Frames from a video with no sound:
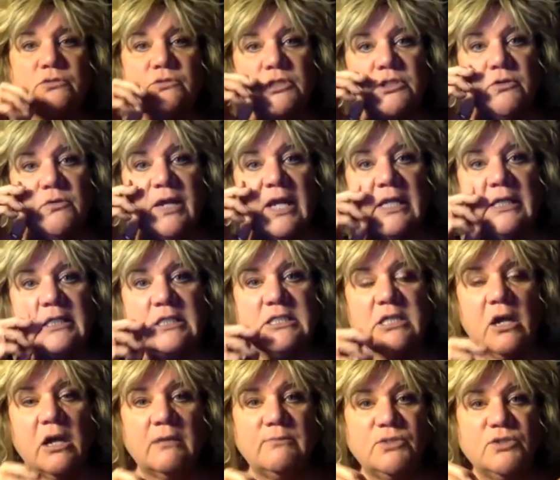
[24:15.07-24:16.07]
So
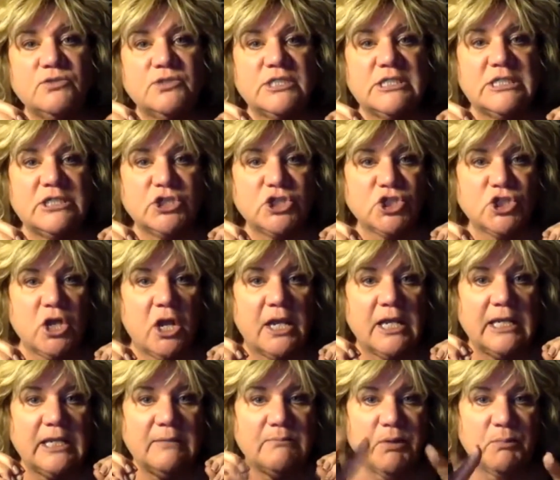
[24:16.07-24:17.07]
anytime you see
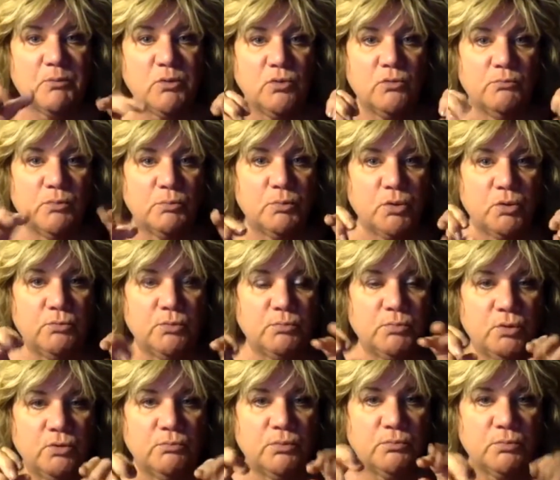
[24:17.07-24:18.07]
shiny, ba-boom, ba-boom,
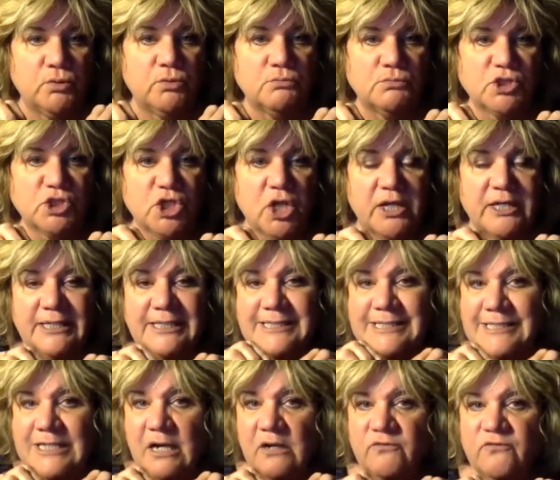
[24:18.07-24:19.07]
ba-boom, ba-boom, shiny
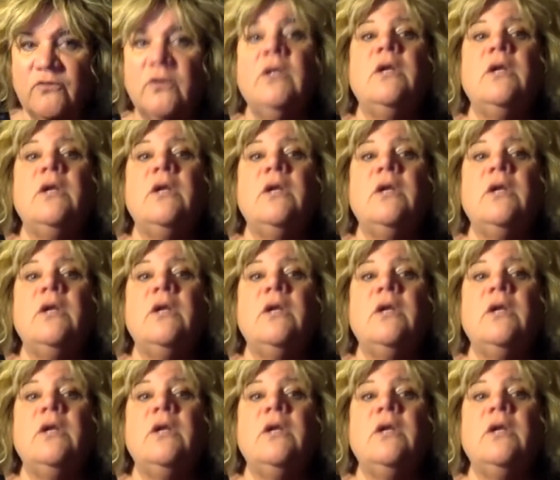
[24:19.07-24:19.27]
stuff,